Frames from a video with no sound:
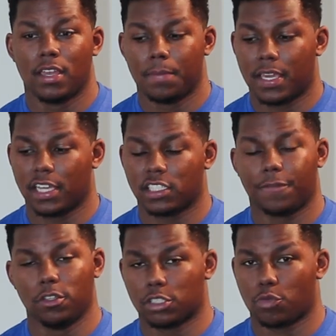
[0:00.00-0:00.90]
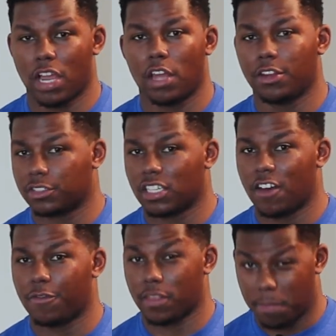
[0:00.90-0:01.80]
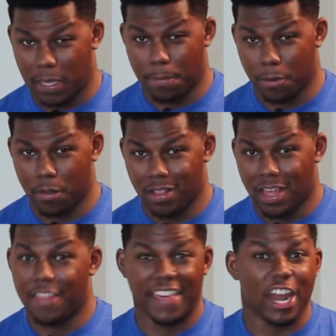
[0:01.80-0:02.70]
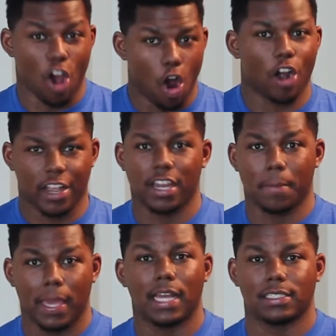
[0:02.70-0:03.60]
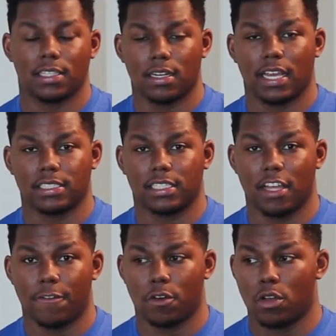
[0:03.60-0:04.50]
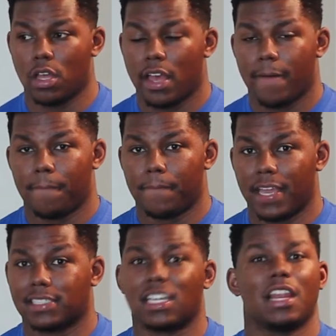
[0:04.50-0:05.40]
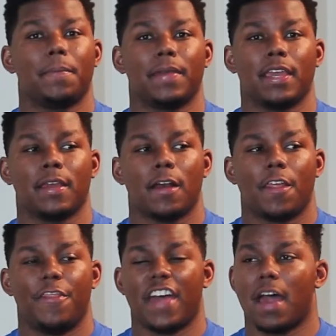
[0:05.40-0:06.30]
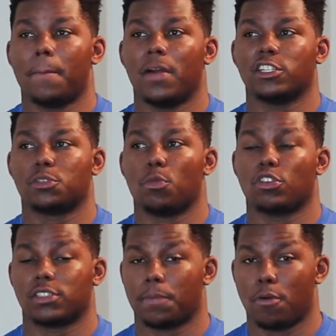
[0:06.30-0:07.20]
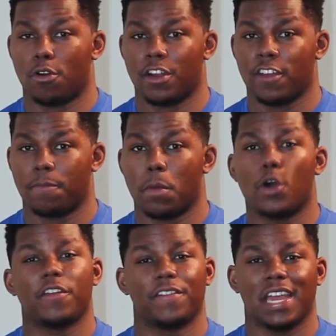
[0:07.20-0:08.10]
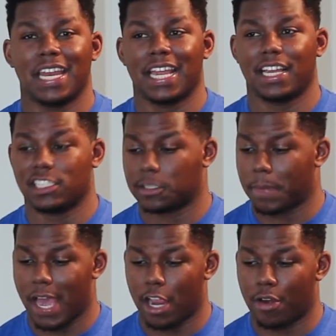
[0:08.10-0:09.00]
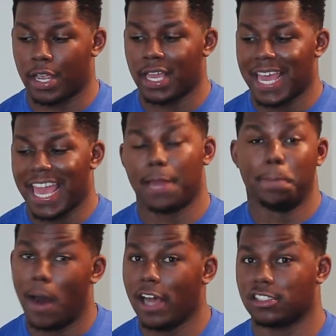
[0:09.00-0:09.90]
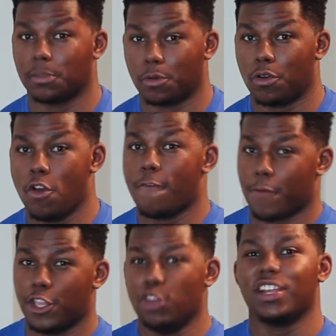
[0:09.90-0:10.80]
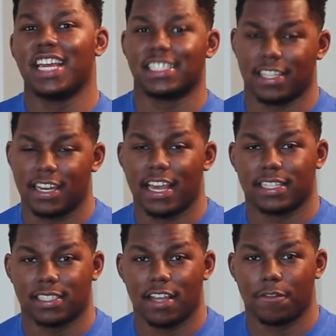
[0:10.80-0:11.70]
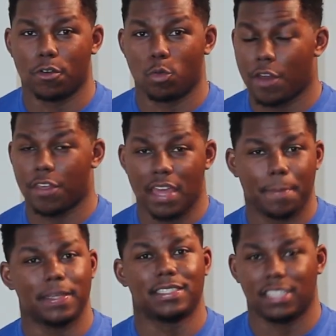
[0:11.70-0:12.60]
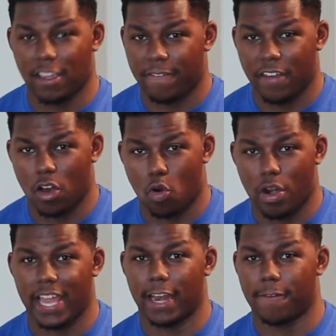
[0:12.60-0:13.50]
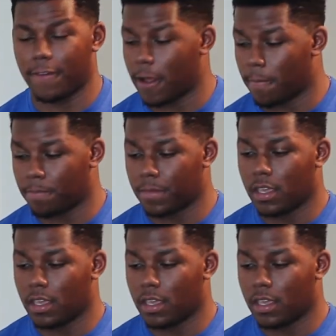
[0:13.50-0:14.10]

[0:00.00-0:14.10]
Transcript: Because if you surround yourself with people that are gonna make it to the next level, it's gonna be that much more supportive, motivating, inspiring, and possible for you to get to the next level, whether that be CFL or NFL.